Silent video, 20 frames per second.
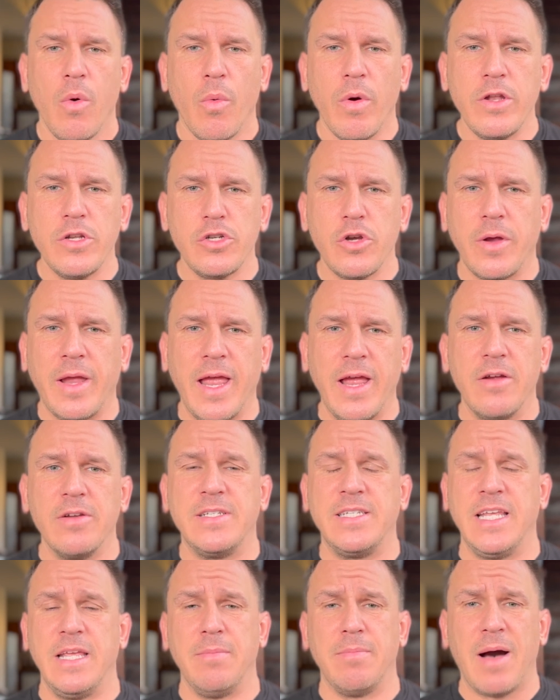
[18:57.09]
What is your
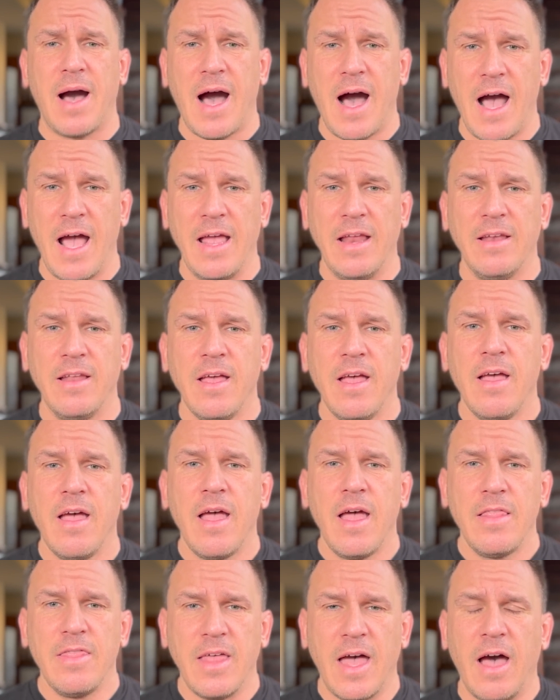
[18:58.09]
guarantee behind
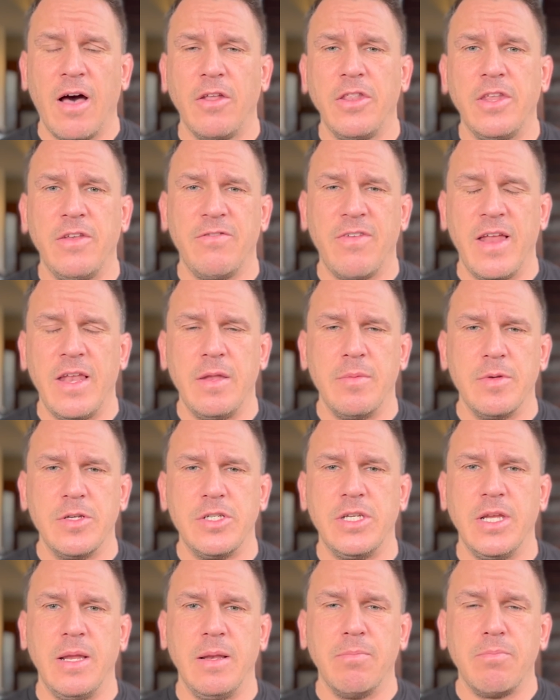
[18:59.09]
the healthy vending
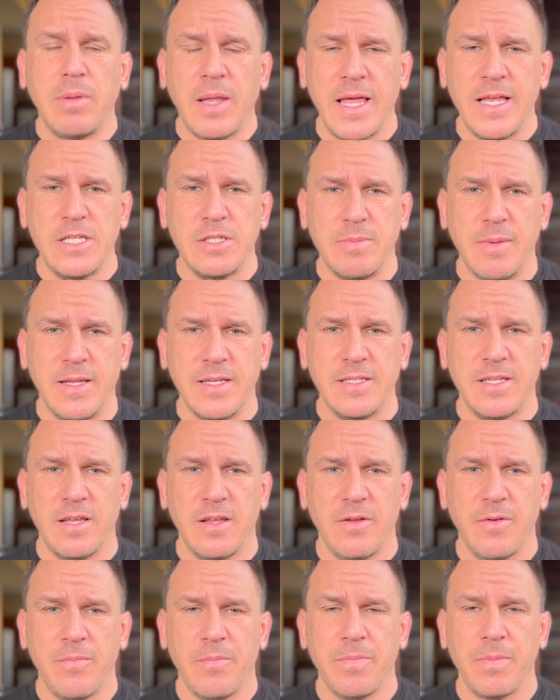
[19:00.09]
machine placement?
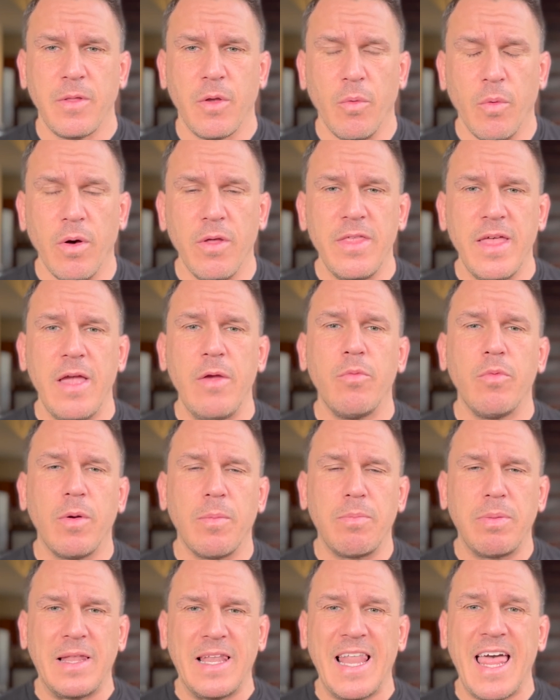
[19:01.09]
Will they
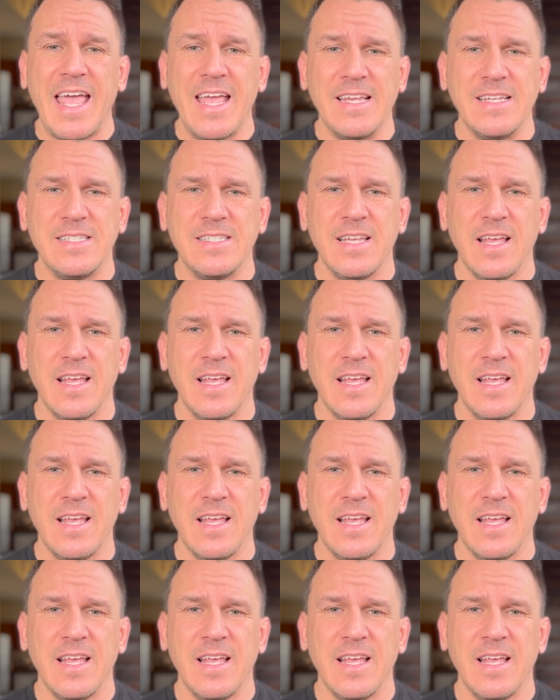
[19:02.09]
replace